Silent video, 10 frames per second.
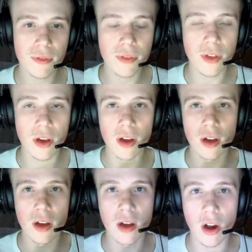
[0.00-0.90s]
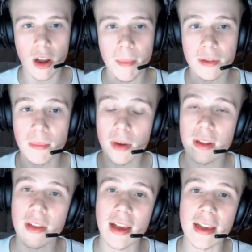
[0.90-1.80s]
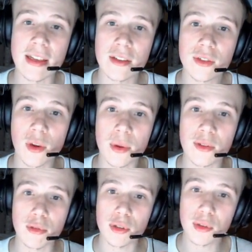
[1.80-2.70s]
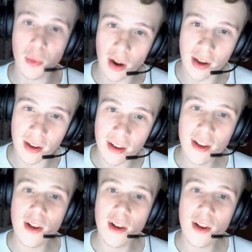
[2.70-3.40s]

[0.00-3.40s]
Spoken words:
the high amount of money that it's going to require,